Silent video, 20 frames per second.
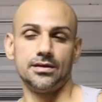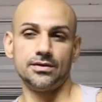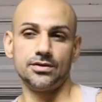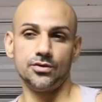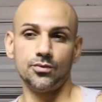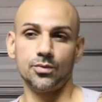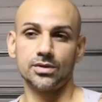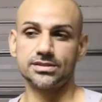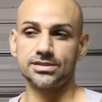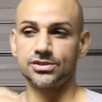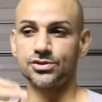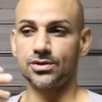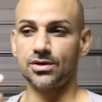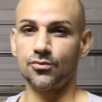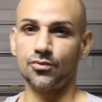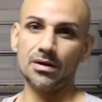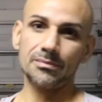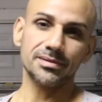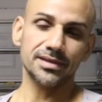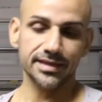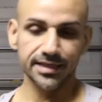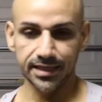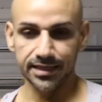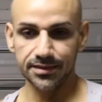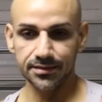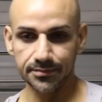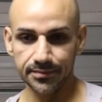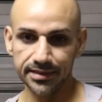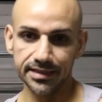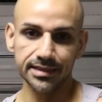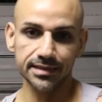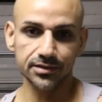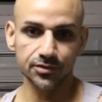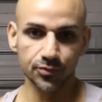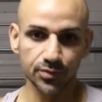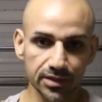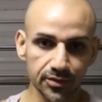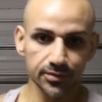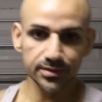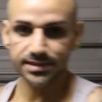you want to try to replicate being in the
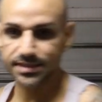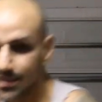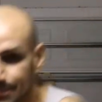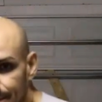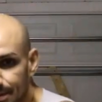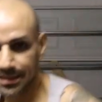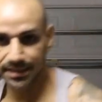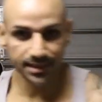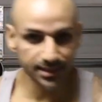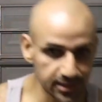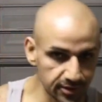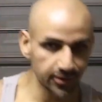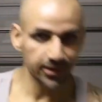ring with somebody and